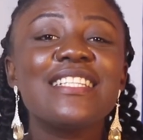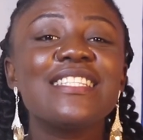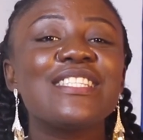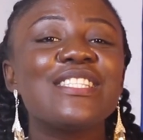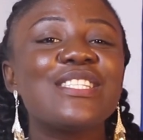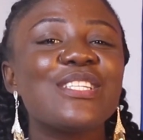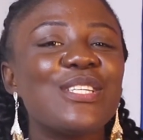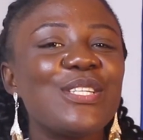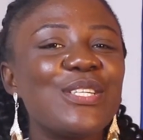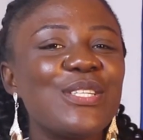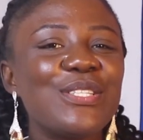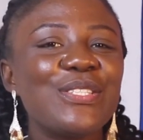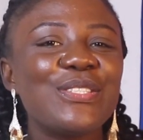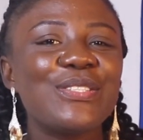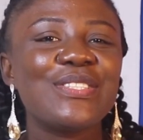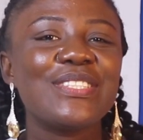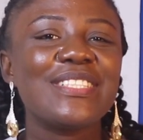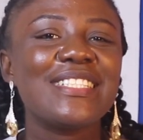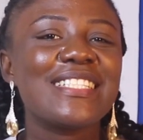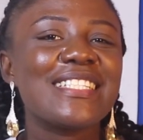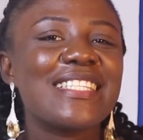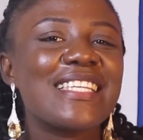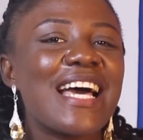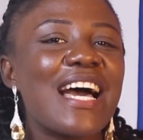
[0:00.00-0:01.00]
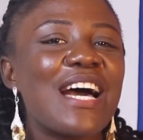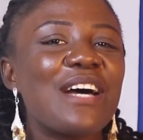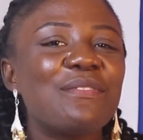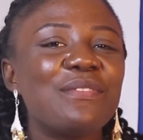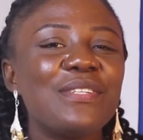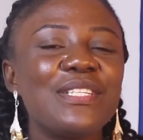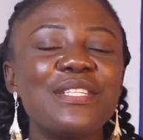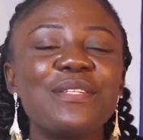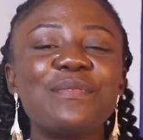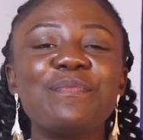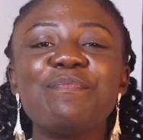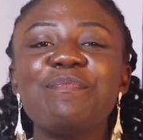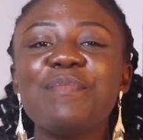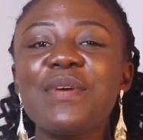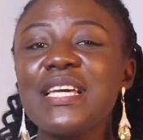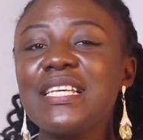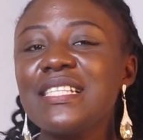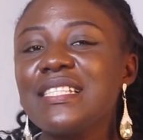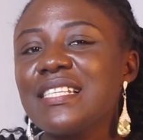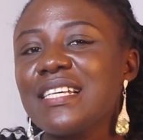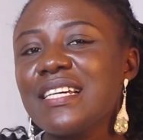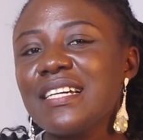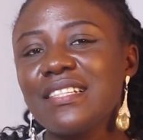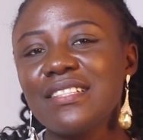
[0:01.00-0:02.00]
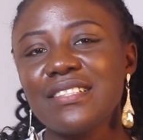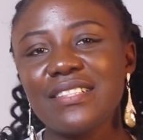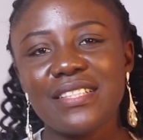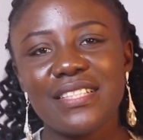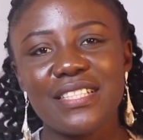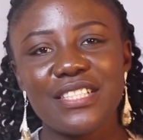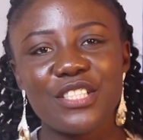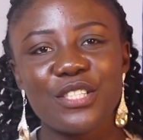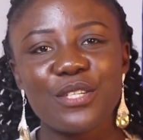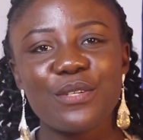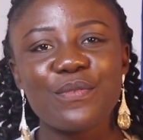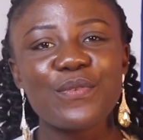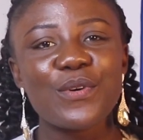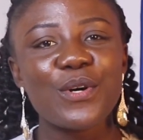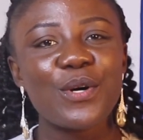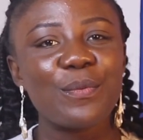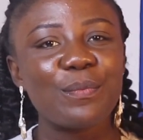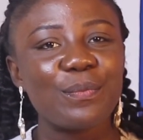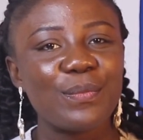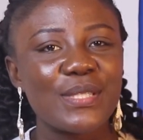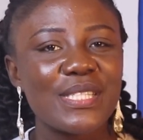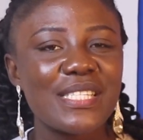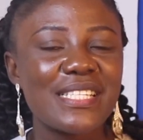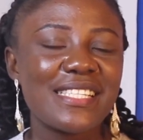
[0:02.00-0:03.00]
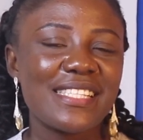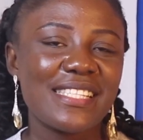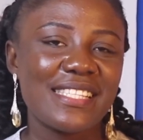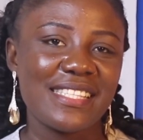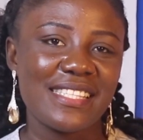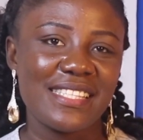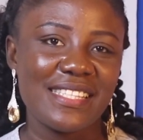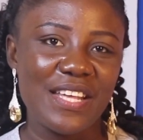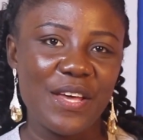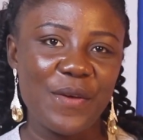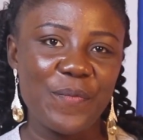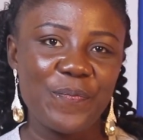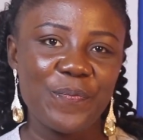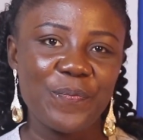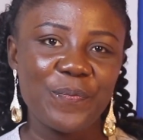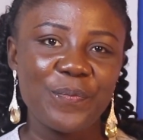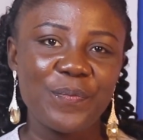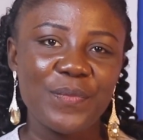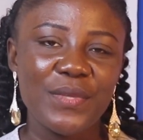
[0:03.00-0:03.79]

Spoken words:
Do you know that having the basic knowledge of computer system